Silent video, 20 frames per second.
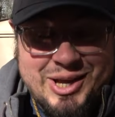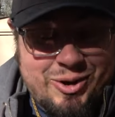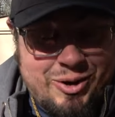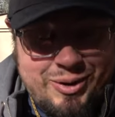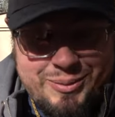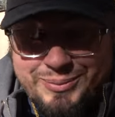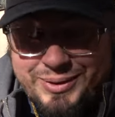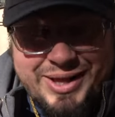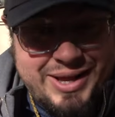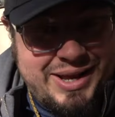
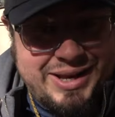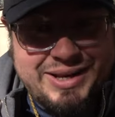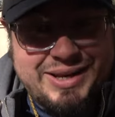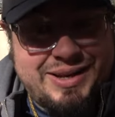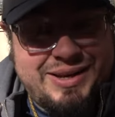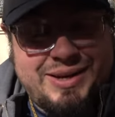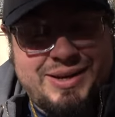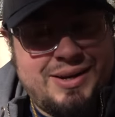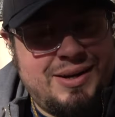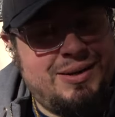I'm like,
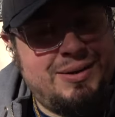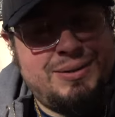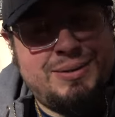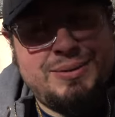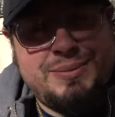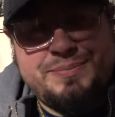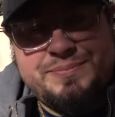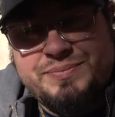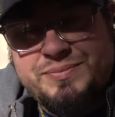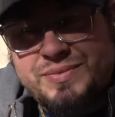
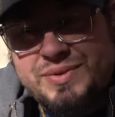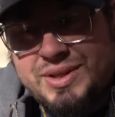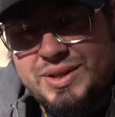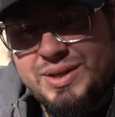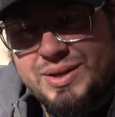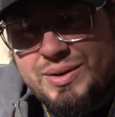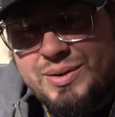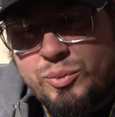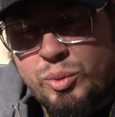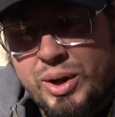
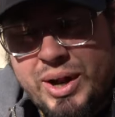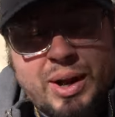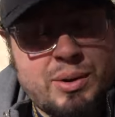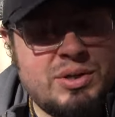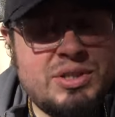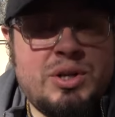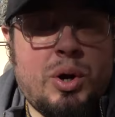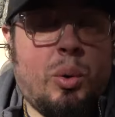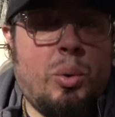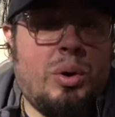what? I
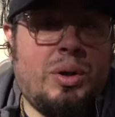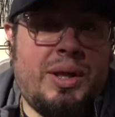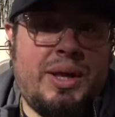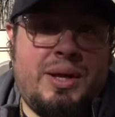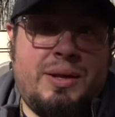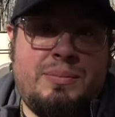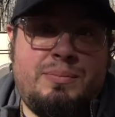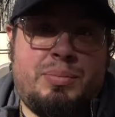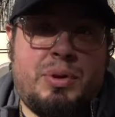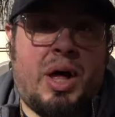was
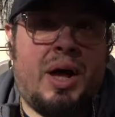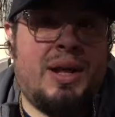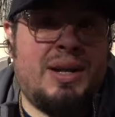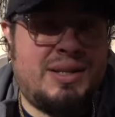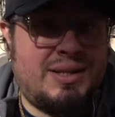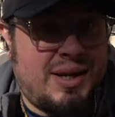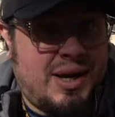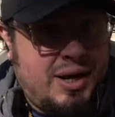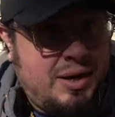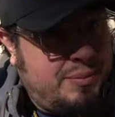totally
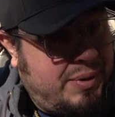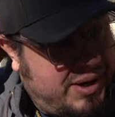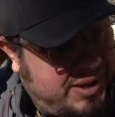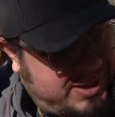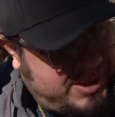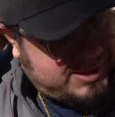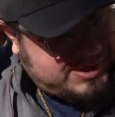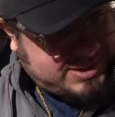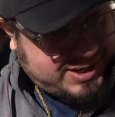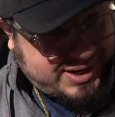blindsided by this.